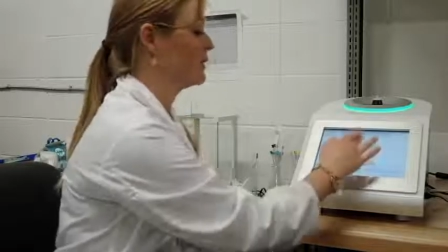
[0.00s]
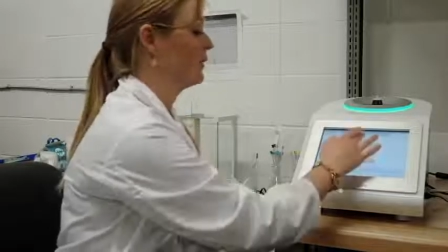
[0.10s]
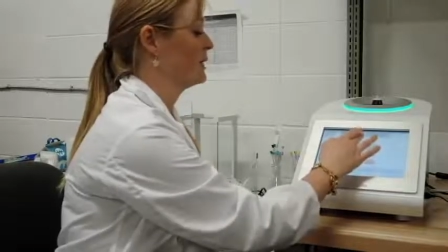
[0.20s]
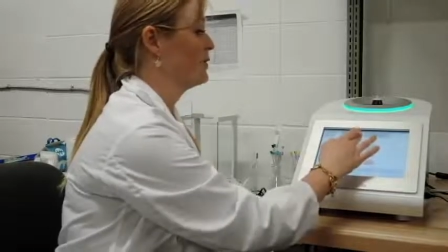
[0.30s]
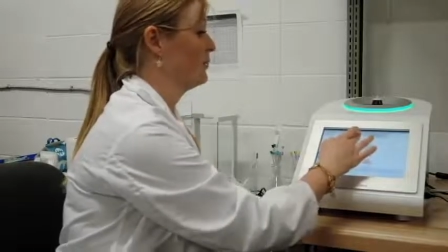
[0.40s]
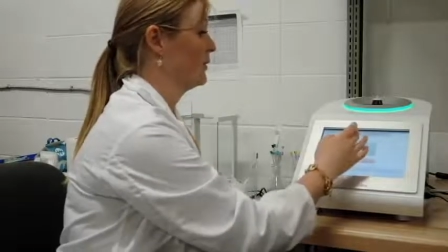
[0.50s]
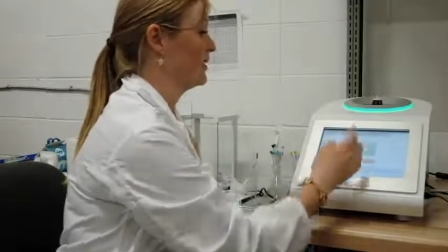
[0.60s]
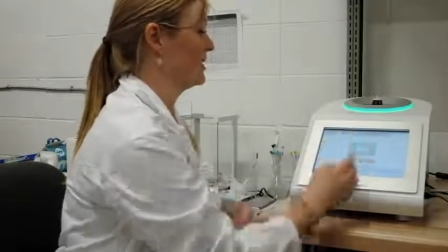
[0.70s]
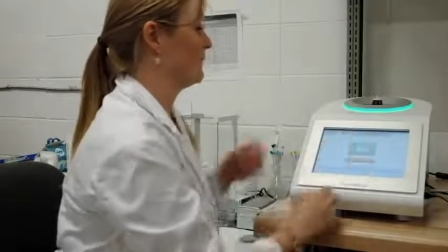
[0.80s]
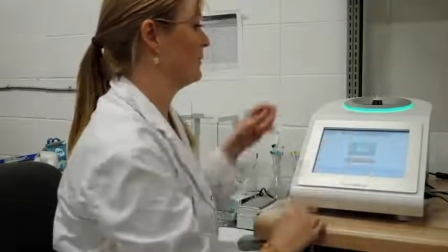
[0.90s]
So once you
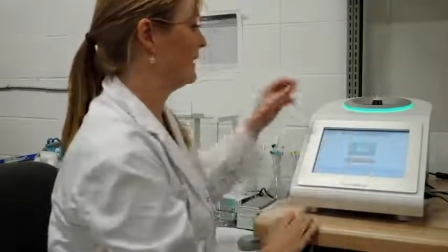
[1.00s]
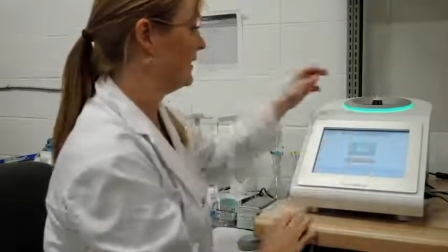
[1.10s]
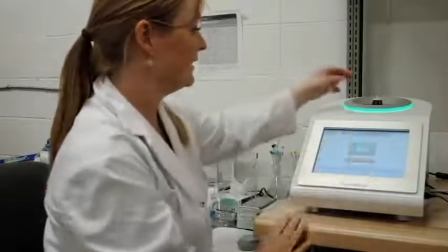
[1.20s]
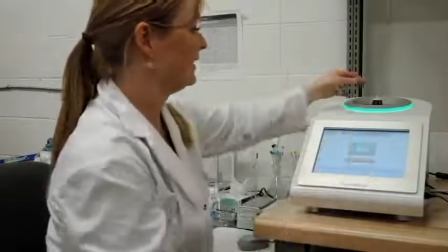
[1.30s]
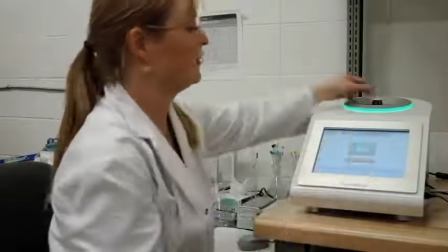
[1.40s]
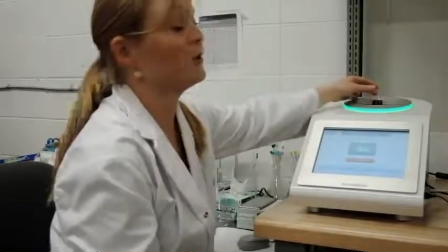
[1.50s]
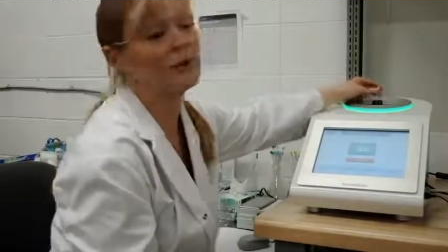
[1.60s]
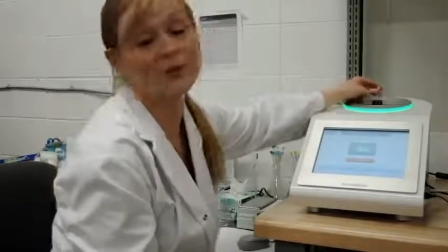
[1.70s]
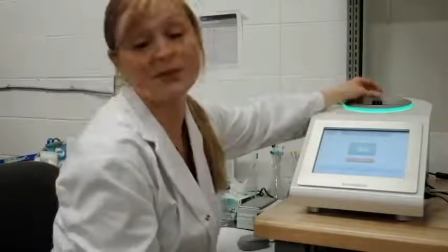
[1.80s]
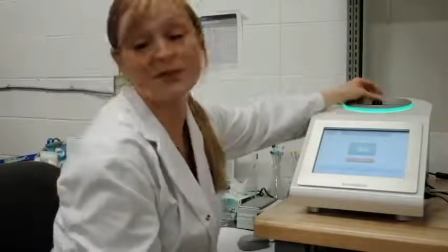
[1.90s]
put the sample in, no
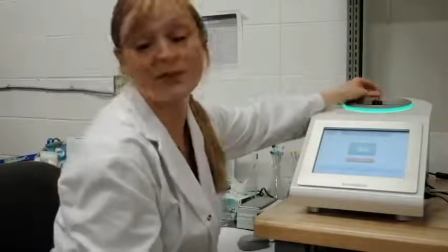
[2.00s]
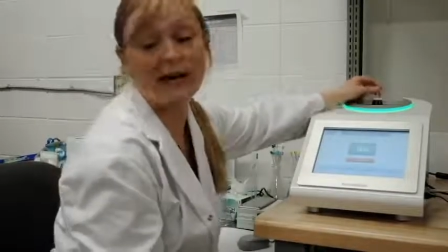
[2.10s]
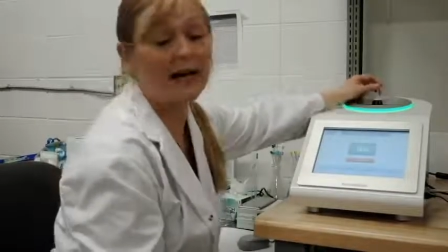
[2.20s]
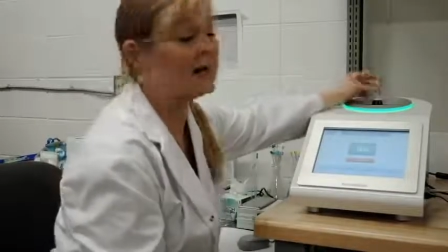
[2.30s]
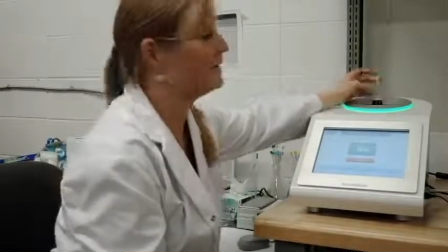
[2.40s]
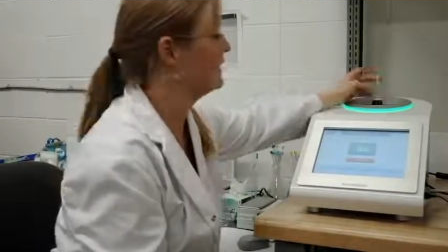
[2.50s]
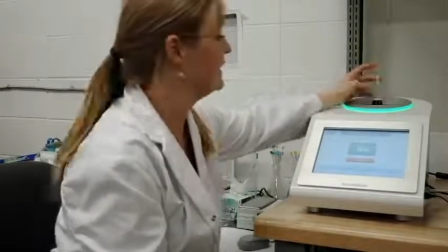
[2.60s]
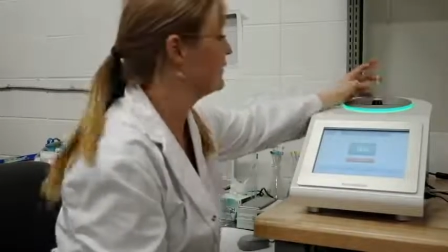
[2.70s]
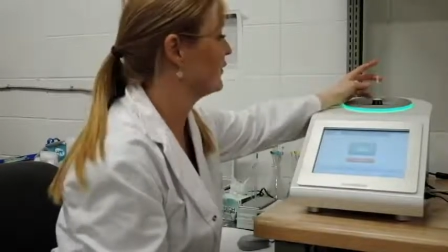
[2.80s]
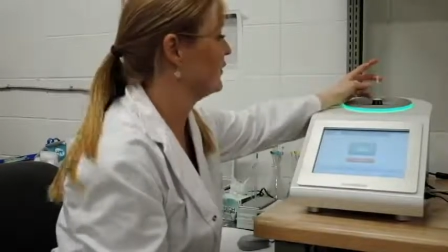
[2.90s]

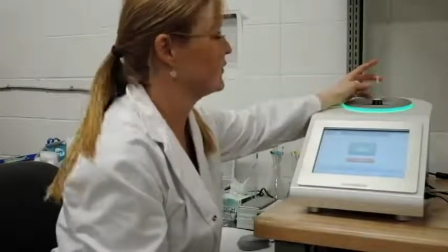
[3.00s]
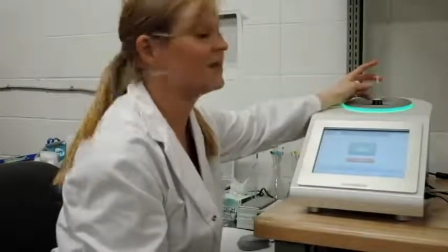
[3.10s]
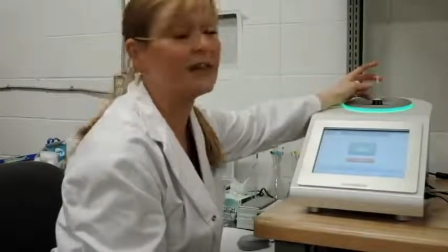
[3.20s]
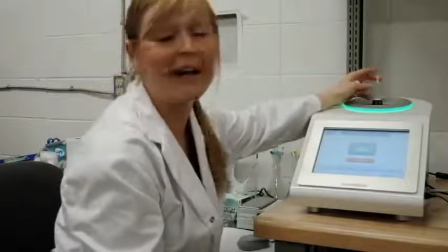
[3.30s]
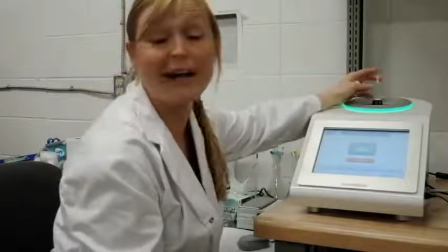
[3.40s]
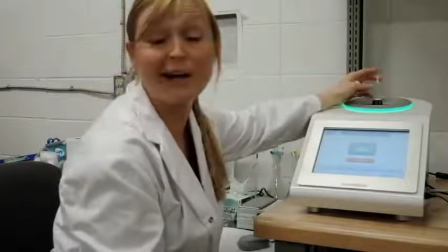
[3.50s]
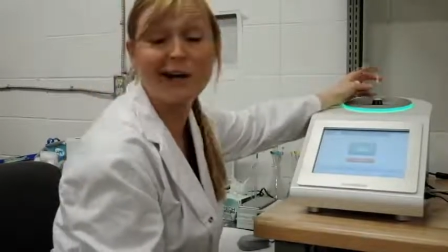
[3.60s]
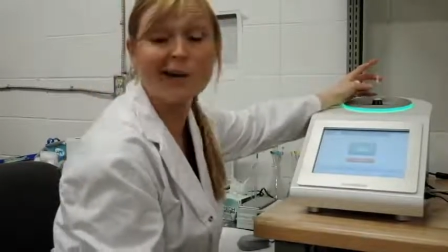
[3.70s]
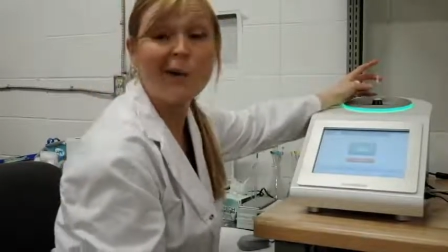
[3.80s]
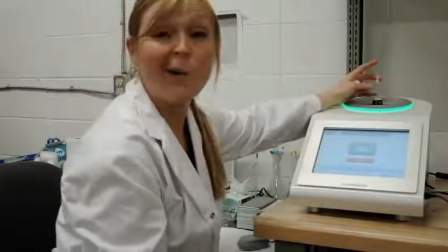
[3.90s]
need for the use of
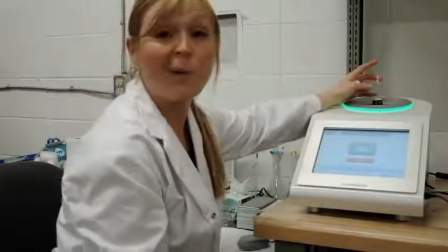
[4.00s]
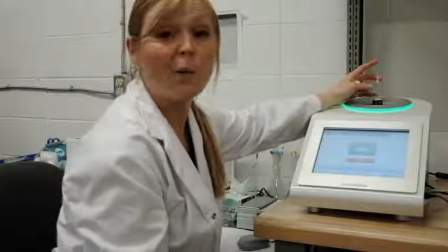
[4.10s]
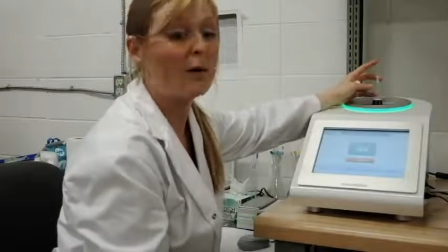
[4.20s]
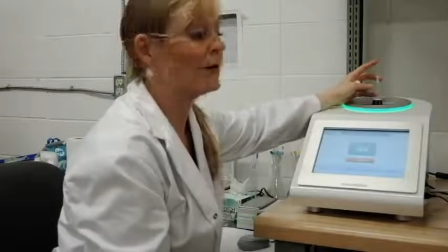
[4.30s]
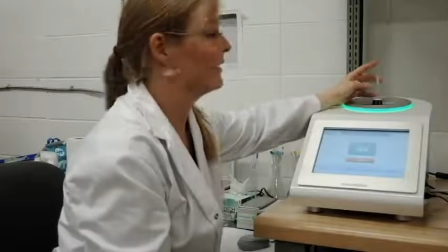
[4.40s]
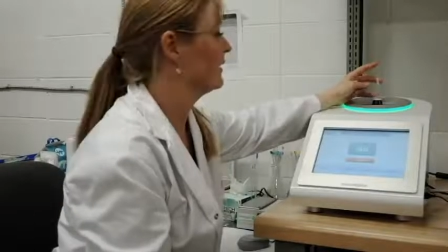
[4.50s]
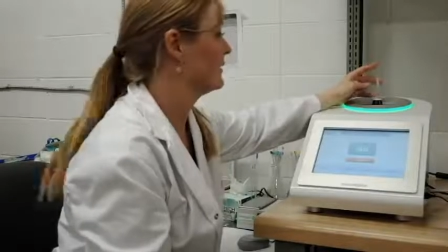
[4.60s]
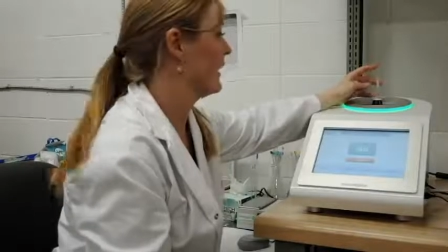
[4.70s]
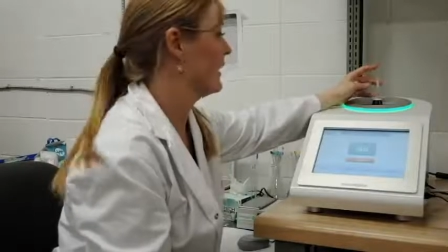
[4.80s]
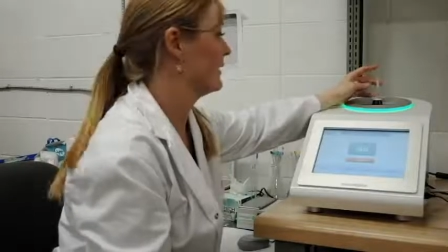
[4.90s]
air
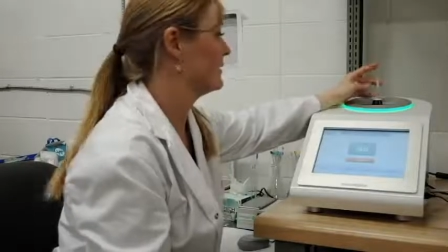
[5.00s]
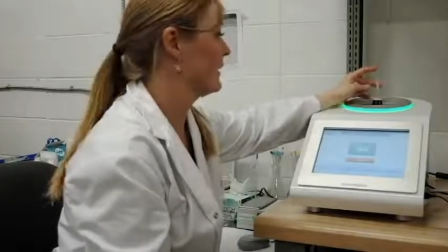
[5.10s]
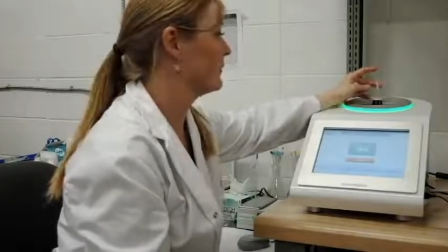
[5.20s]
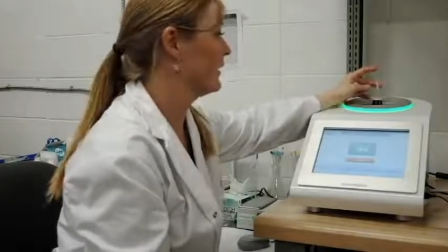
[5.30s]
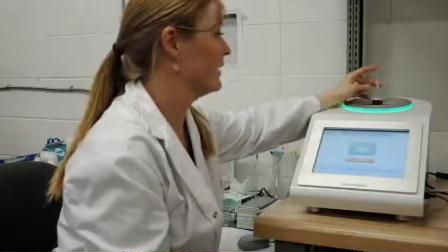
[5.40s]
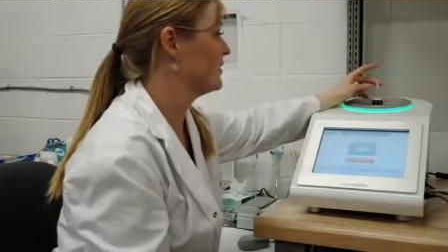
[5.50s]
or depth